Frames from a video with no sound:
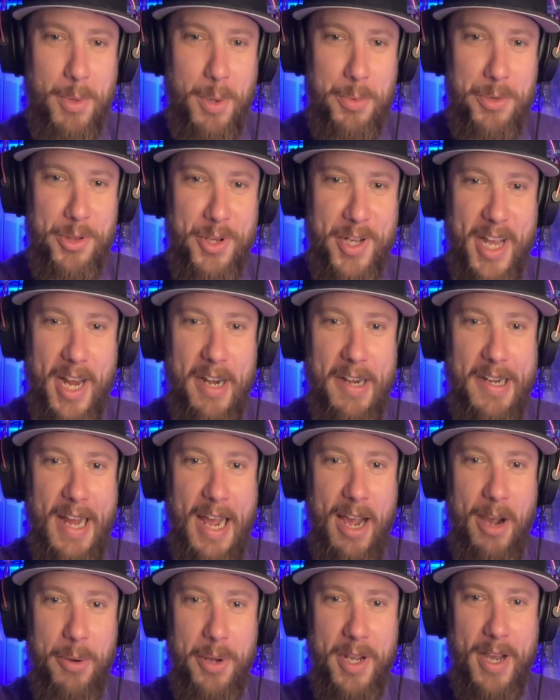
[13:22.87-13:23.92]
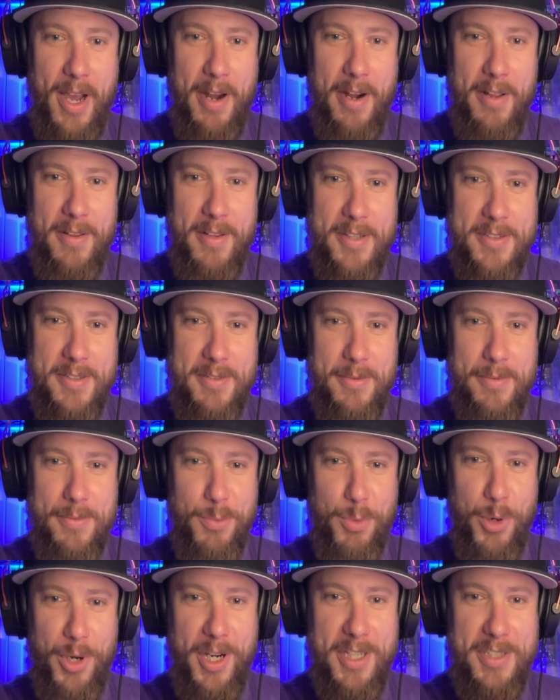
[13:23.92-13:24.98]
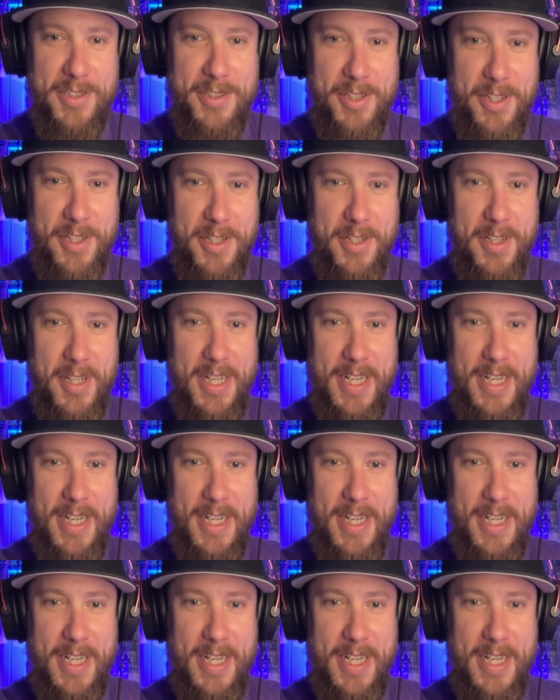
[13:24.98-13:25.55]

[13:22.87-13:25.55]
But when you look at it now, it kind of doesn't work as good